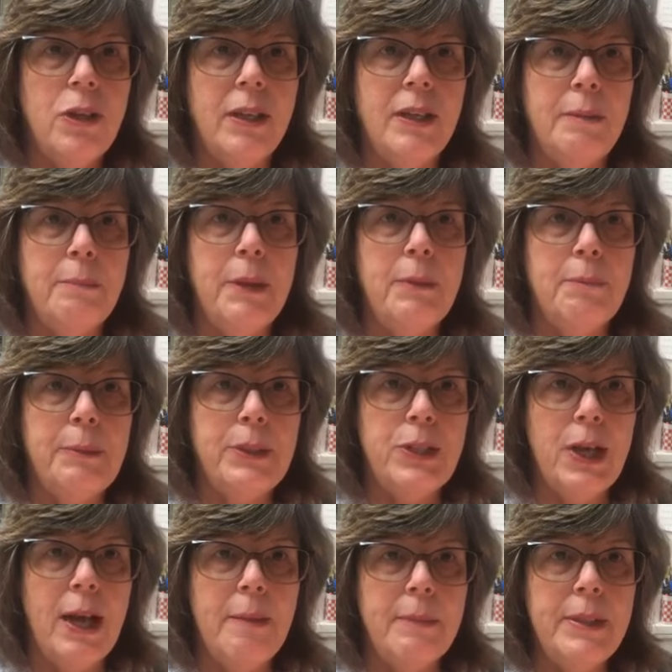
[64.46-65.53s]
talking about
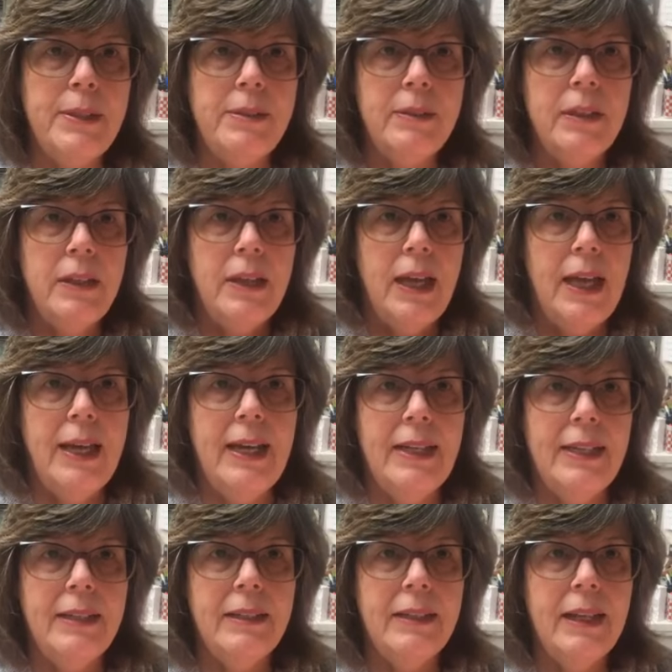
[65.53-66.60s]
pajamas, and I
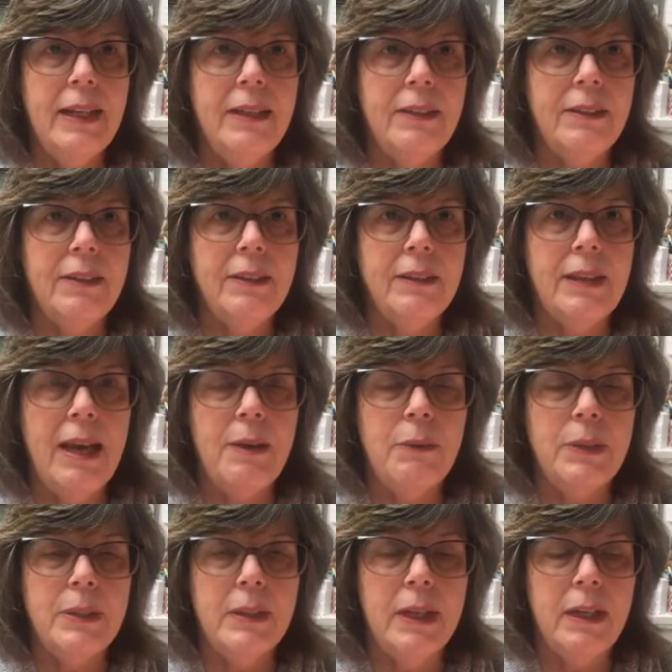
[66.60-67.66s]
didn't get that
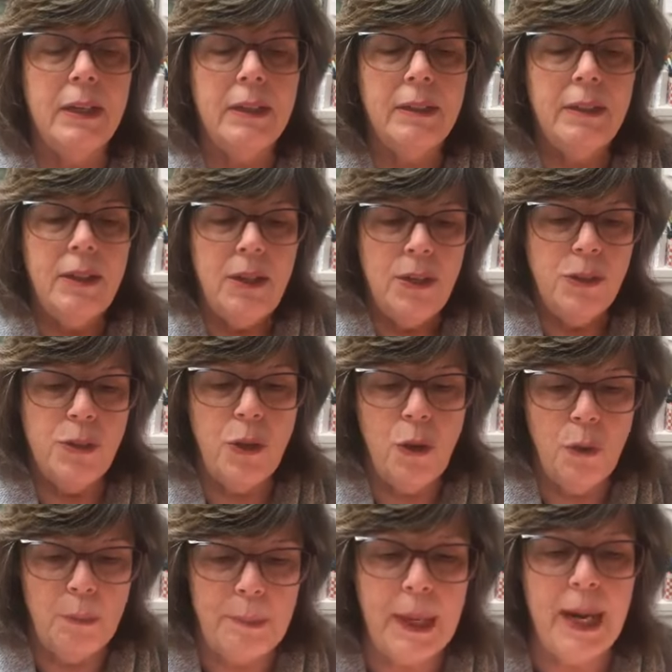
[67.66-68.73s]
one done.
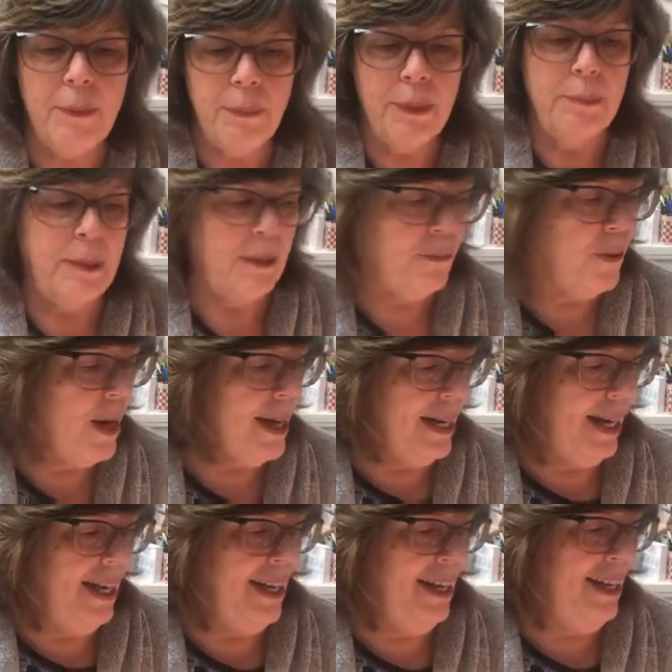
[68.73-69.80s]
So, but I will by
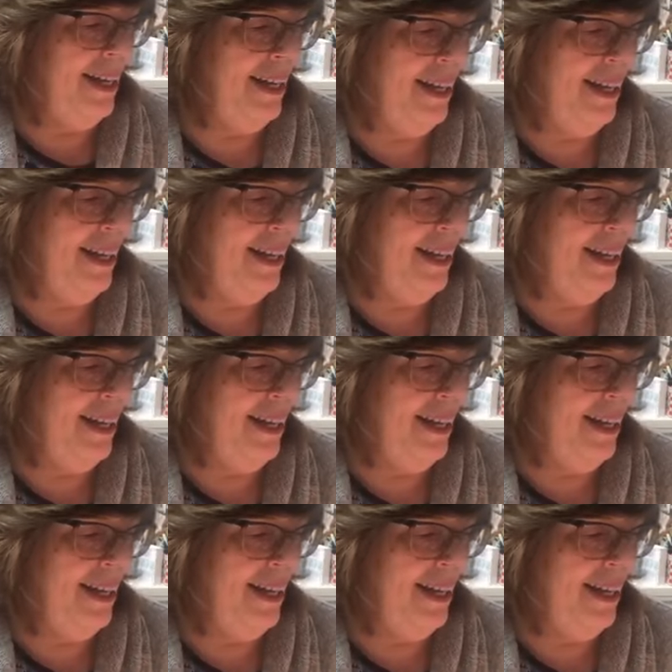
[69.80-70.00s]
Friday.